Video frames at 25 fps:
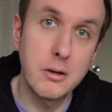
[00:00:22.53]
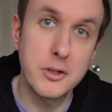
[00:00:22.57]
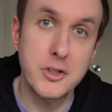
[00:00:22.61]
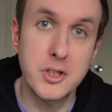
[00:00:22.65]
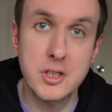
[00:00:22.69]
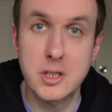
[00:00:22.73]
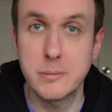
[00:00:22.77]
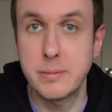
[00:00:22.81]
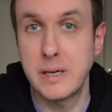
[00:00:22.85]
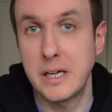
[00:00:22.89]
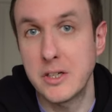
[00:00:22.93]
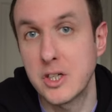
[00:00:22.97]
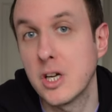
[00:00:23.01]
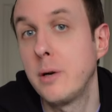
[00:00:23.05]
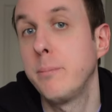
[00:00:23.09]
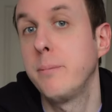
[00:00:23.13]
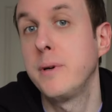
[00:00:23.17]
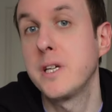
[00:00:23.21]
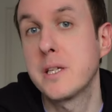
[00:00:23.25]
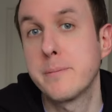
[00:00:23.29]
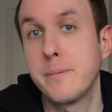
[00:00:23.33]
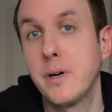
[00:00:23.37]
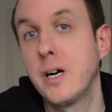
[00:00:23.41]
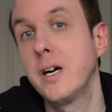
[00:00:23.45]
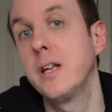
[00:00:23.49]
it's just about
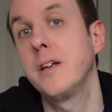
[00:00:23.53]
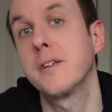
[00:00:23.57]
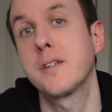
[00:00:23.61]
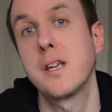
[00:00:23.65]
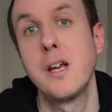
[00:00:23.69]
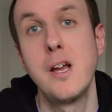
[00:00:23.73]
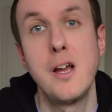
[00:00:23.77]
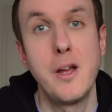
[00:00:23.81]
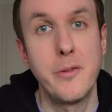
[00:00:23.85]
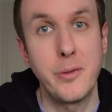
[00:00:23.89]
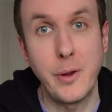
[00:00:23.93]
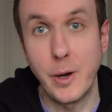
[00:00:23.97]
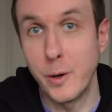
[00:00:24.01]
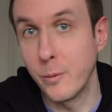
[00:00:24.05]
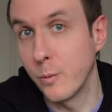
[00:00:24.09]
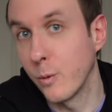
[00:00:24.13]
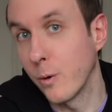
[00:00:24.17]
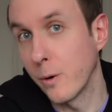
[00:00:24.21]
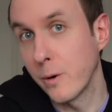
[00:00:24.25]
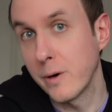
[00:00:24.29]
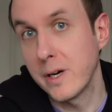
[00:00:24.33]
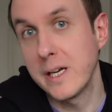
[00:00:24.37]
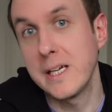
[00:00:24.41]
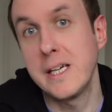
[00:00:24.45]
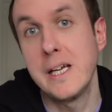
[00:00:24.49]
jumping spiders, don't
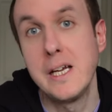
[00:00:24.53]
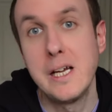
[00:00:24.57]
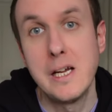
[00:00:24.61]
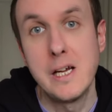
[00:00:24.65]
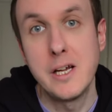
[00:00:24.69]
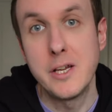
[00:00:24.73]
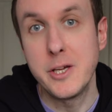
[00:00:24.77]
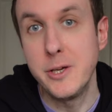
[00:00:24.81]
worry,